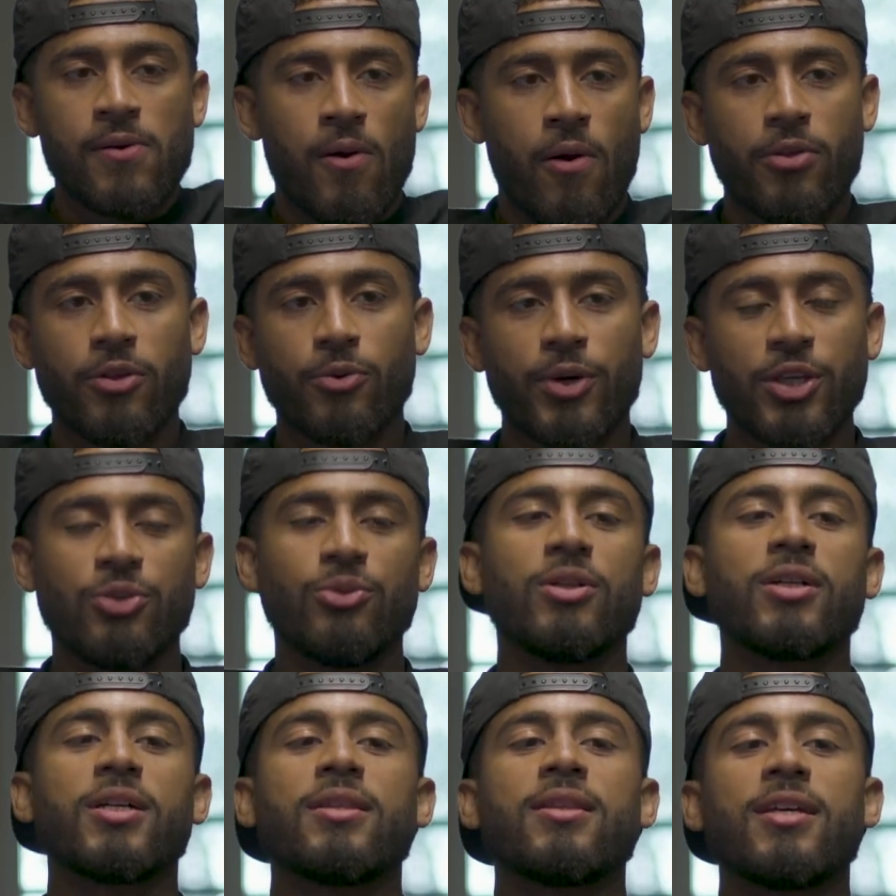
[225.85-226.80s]
the way you
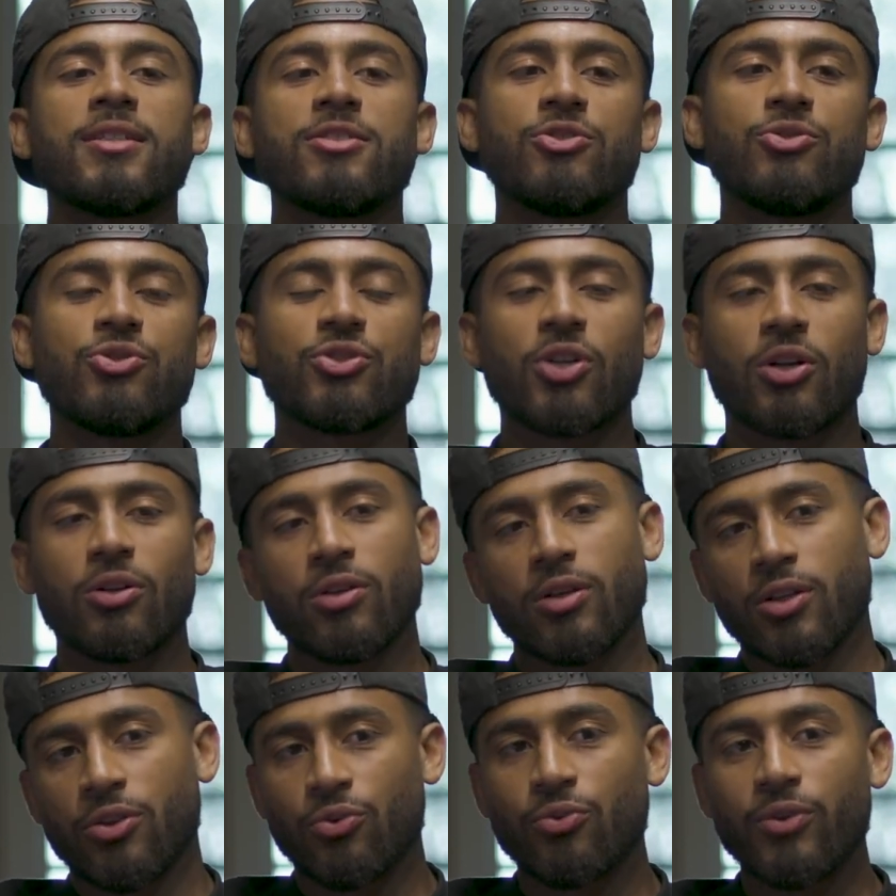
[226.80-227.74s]
look at things and you start
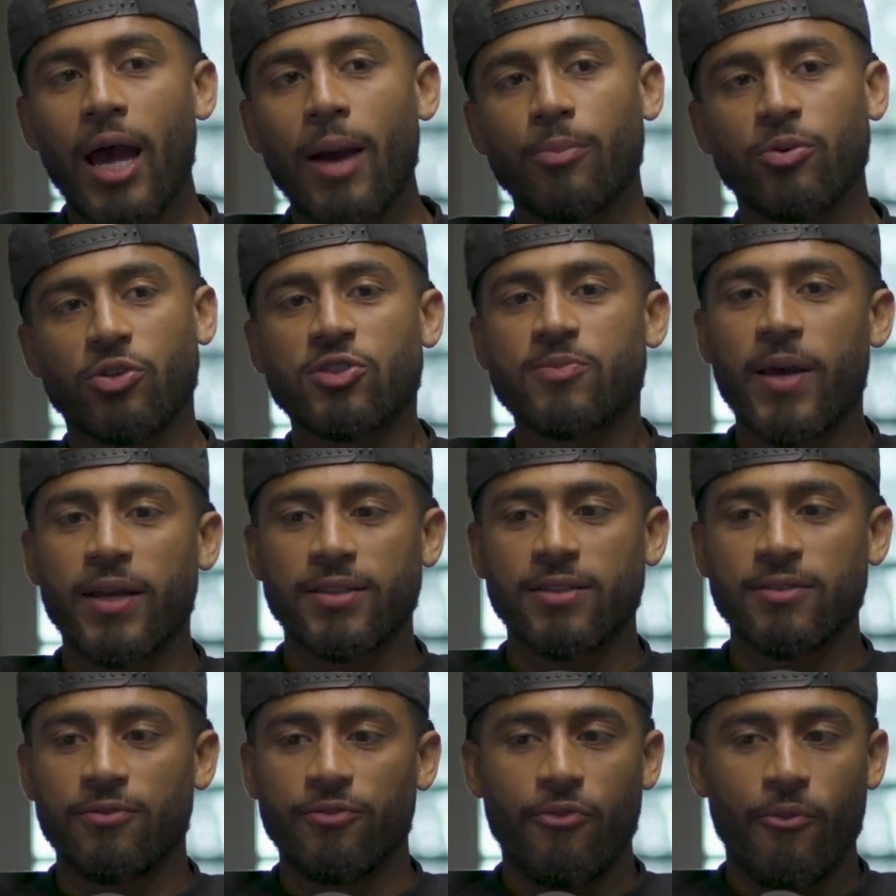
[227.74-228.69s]
looking through that
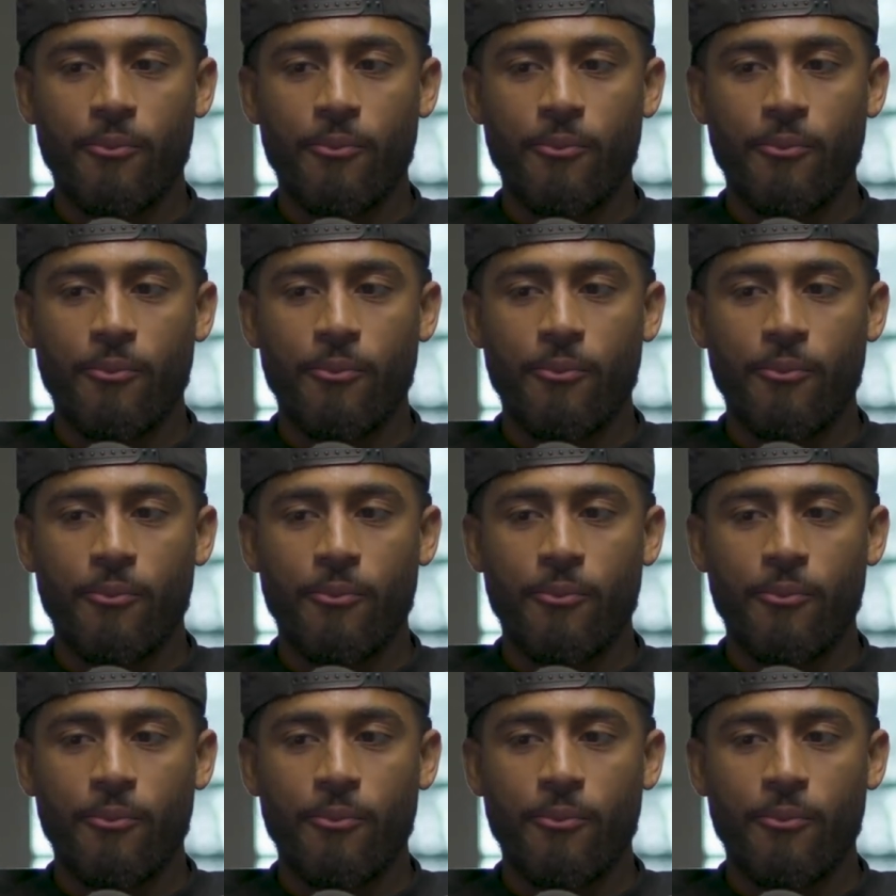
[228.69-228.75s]
perspective,